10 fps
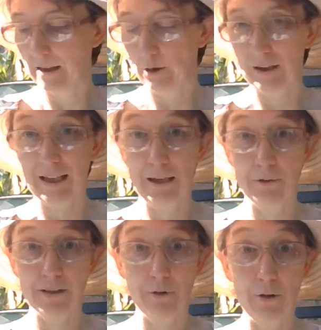Okay, that
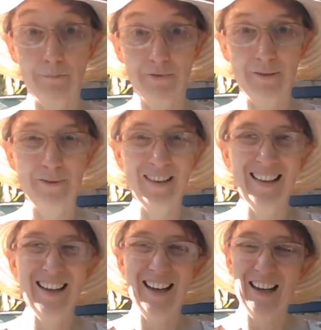was a very brief
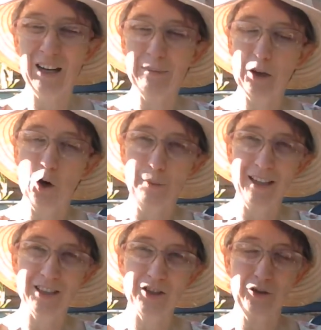
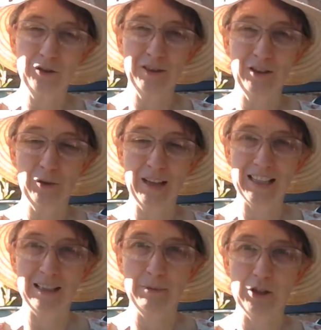comment on
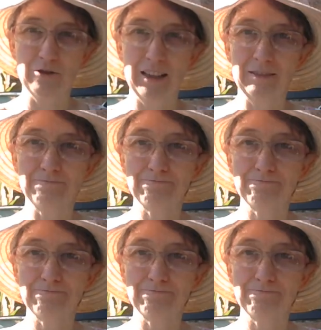that imagery.